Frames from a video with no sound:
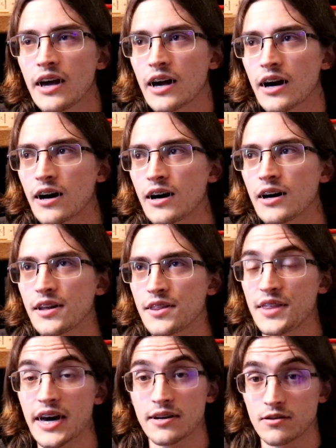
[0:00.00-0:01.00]

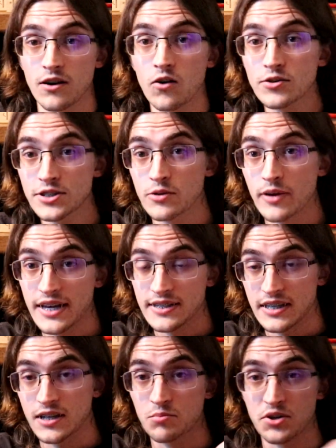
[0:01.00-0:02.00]
That also has
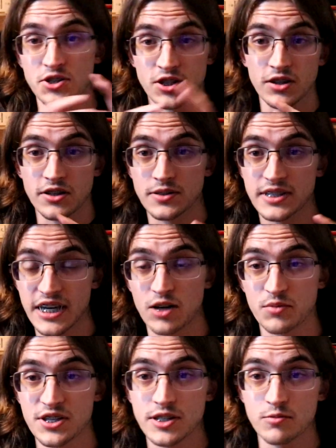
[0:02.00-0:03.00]
like a bunch of little
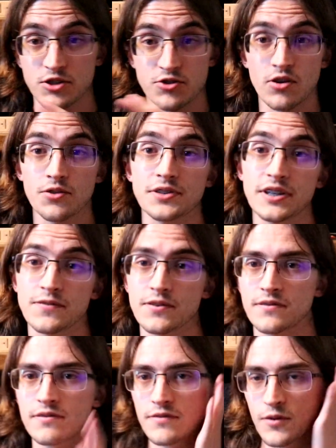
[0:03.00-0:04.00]
settlements, which are all
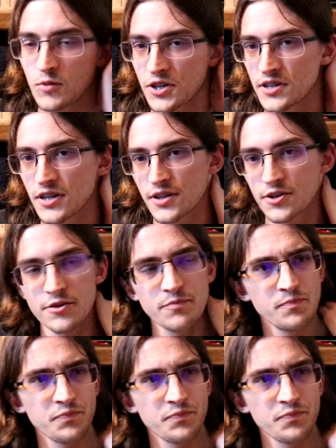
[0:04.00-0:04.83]
different from one another.